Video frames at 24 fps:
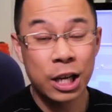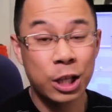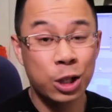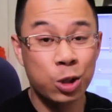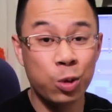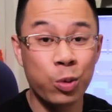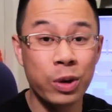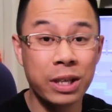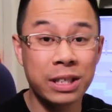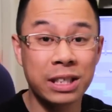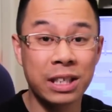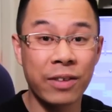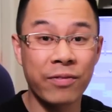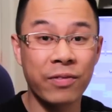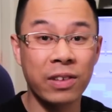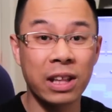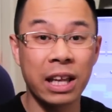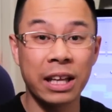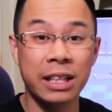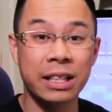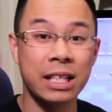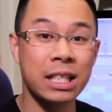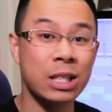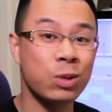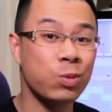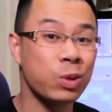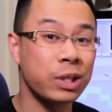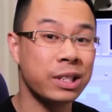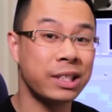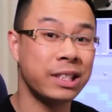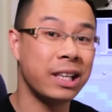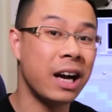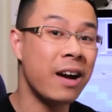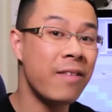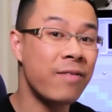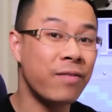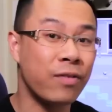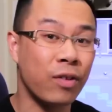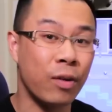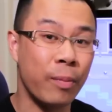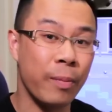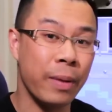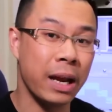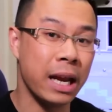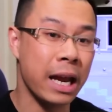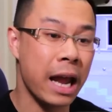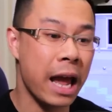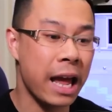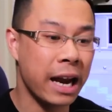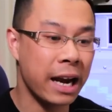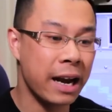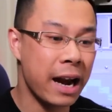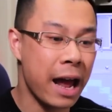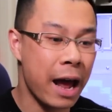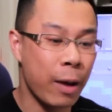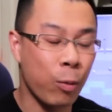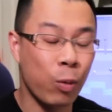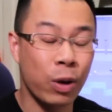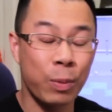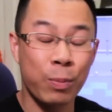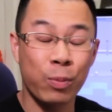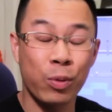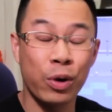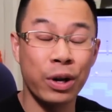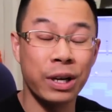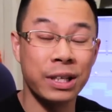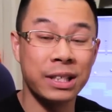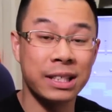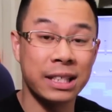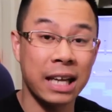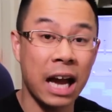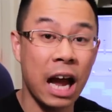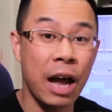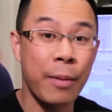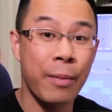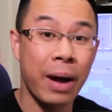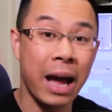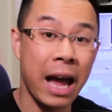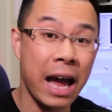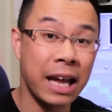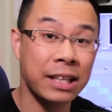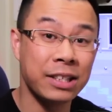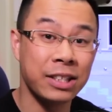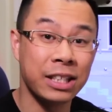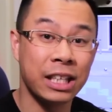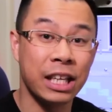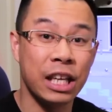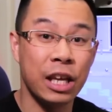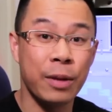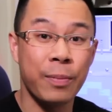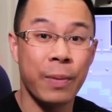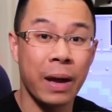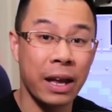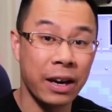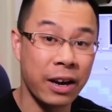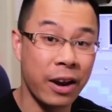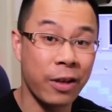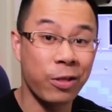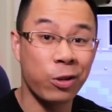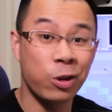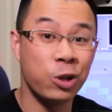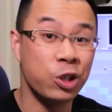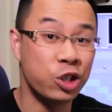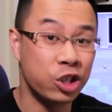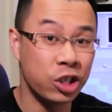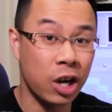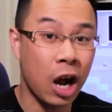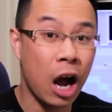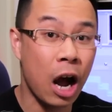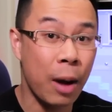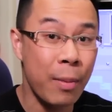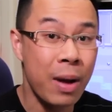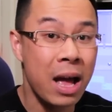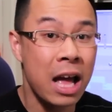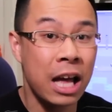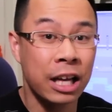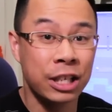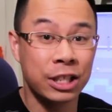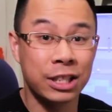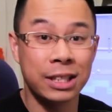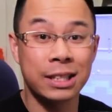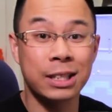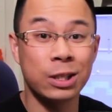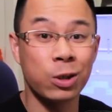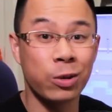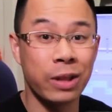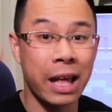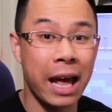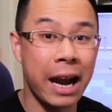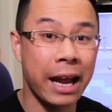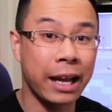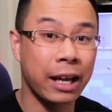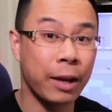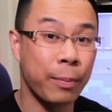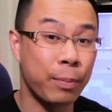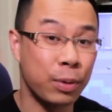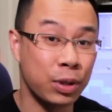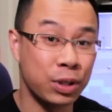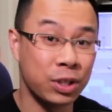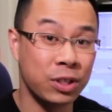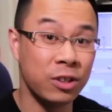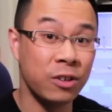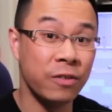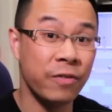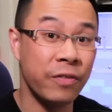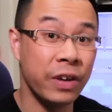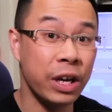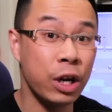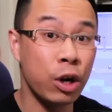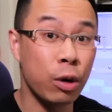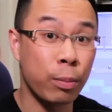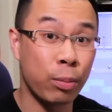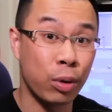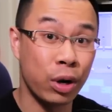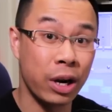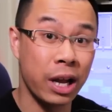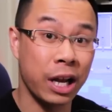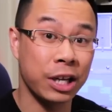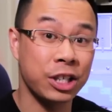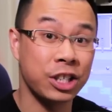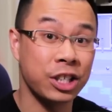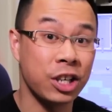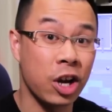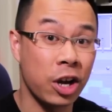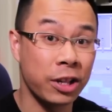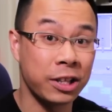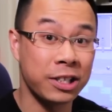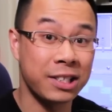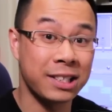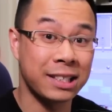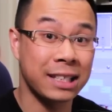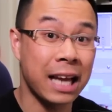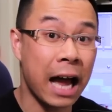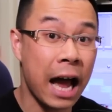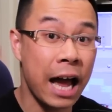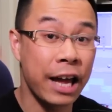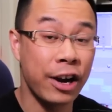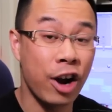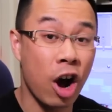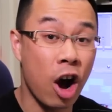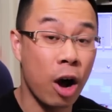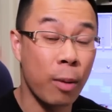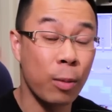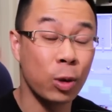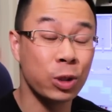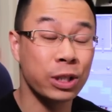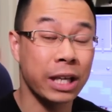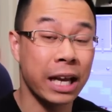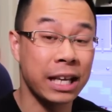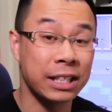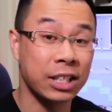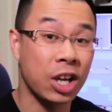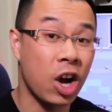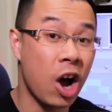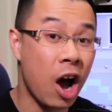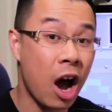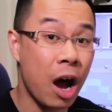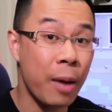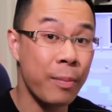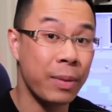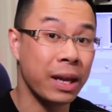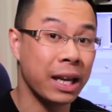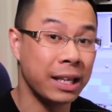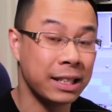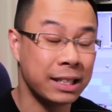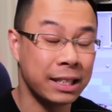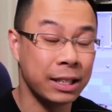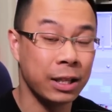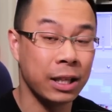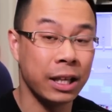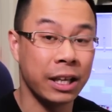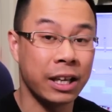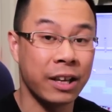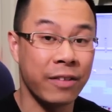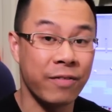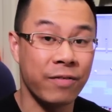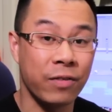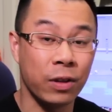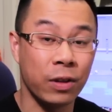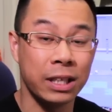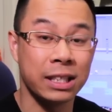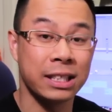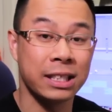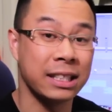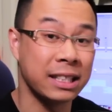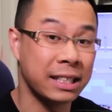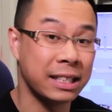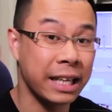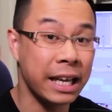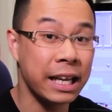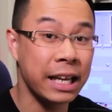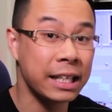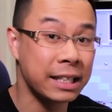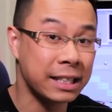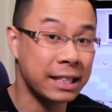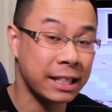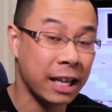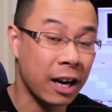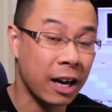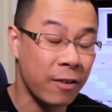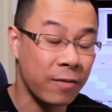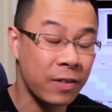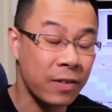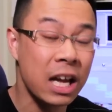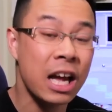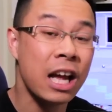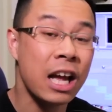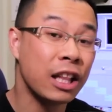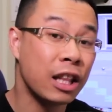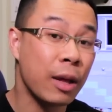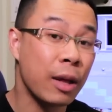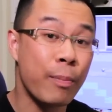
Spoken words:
Doing something like this was tough for me, and at one point in time I had to keep another job just so that I could pursue video production on the side almost as a hobby until it can fully sustain itself.